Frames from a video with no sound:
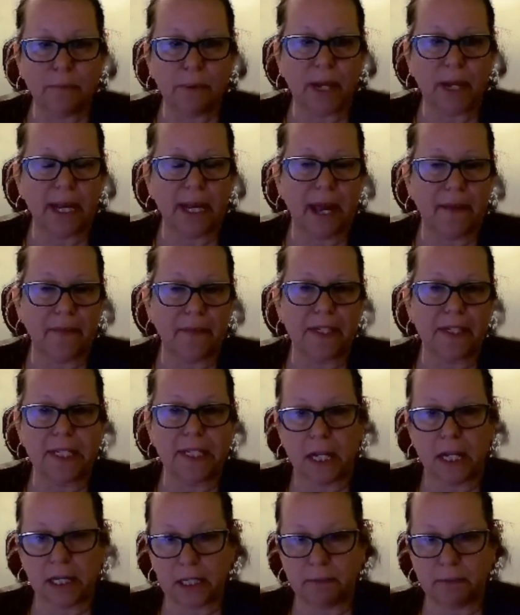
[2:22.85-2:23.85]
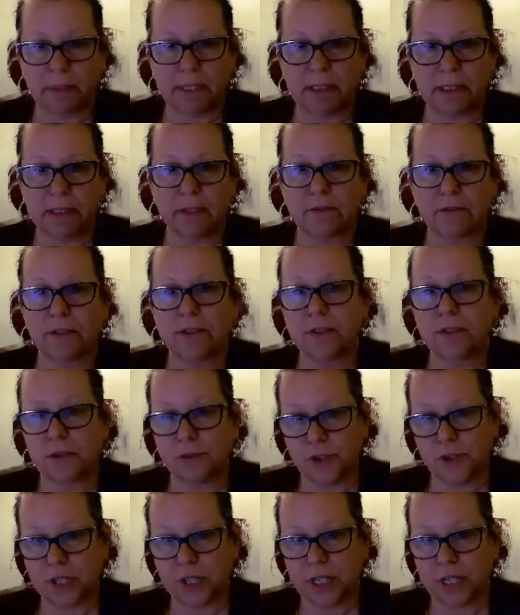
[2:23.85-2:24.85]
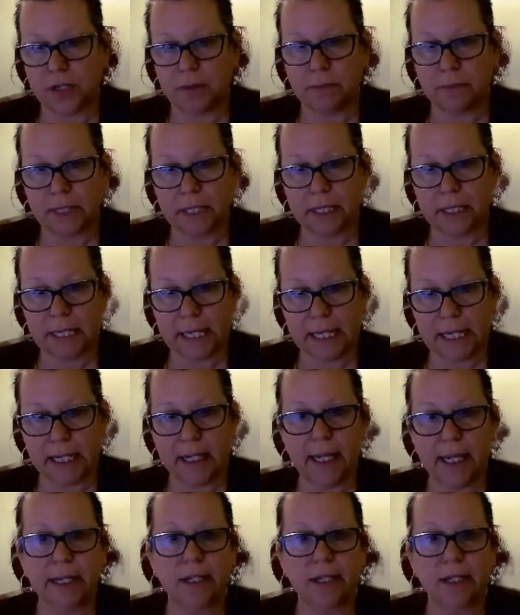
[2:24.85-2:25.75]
but I add the documents that are associated with the data.